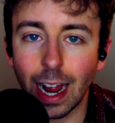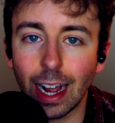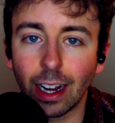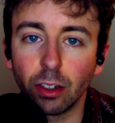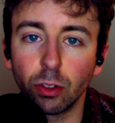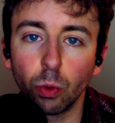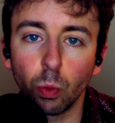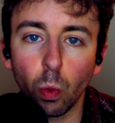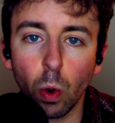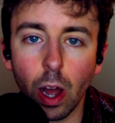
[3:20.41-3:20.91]

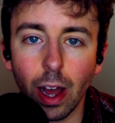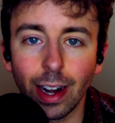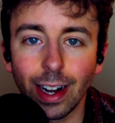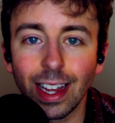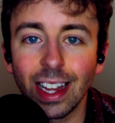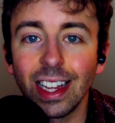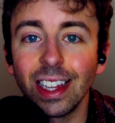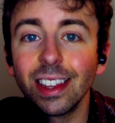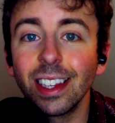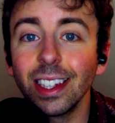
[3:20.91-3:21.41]

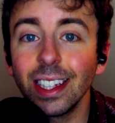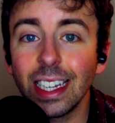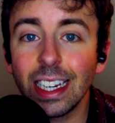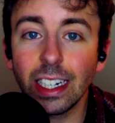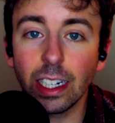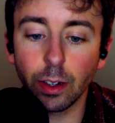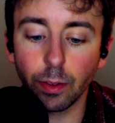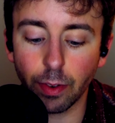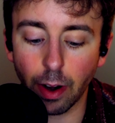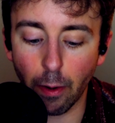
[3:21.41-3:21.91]
x1, the
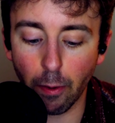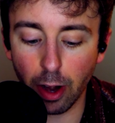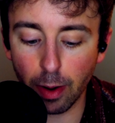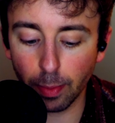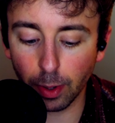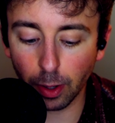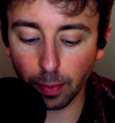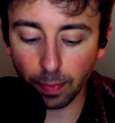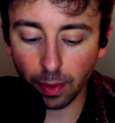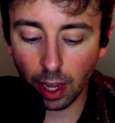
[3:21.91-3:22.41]
leading
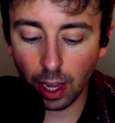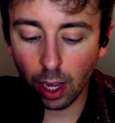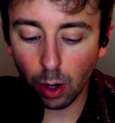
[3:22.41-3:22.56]
variable,